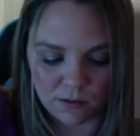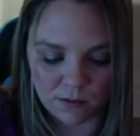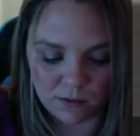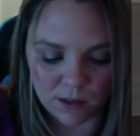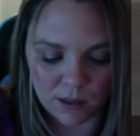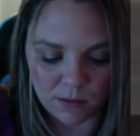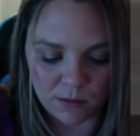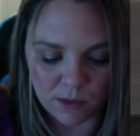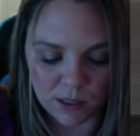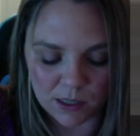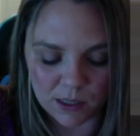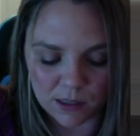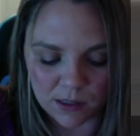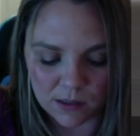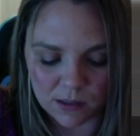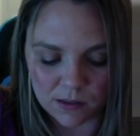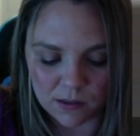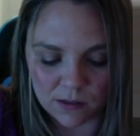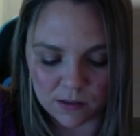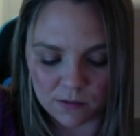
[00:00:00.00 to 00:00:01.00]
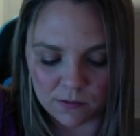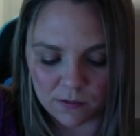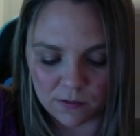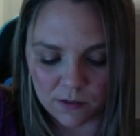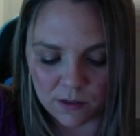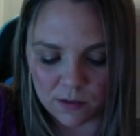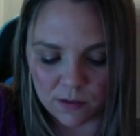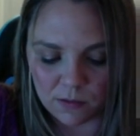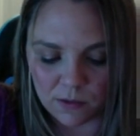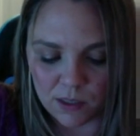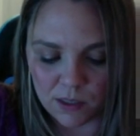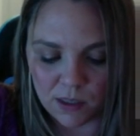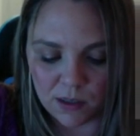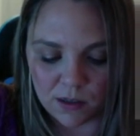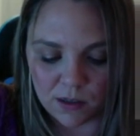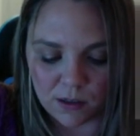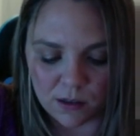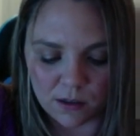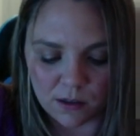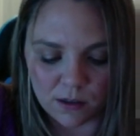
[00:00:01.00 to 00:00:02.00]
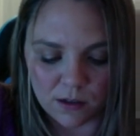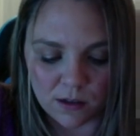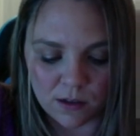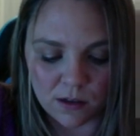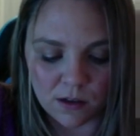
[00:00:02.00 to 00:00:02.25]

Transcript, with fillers: Right, because from here,